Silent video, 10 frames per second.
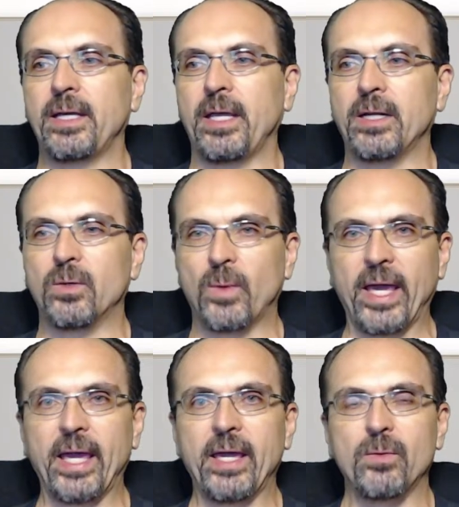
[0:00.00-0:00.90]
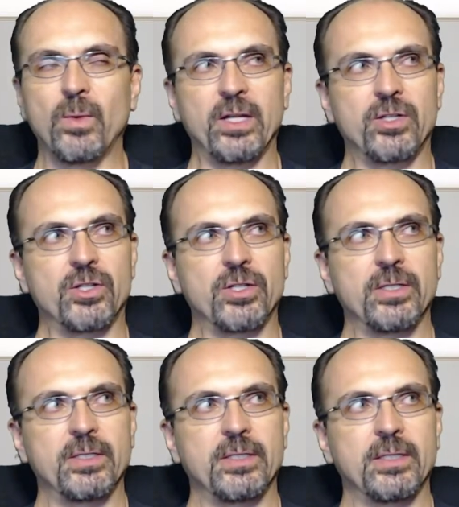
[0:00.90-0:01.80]
in a way which
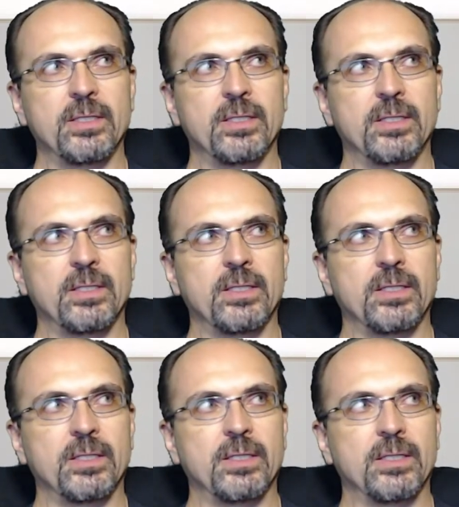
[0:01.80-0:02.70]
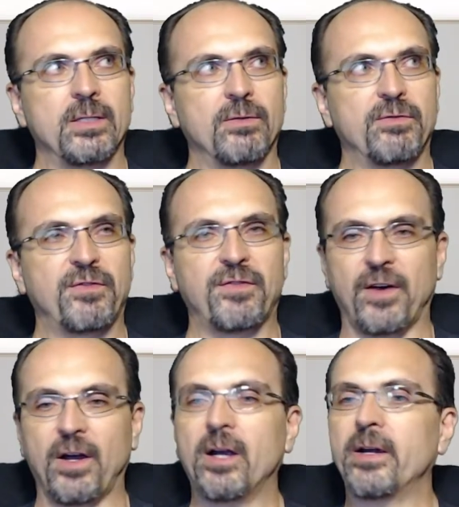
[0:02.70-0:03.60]

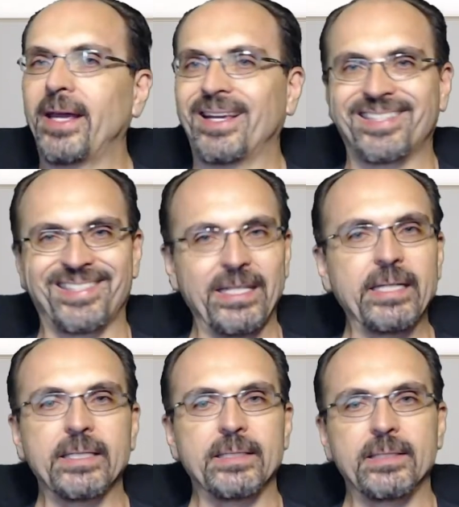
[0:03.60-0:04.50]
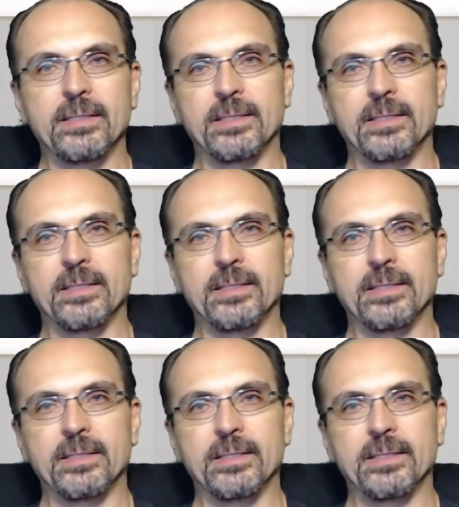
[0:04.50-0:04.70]
far exceeded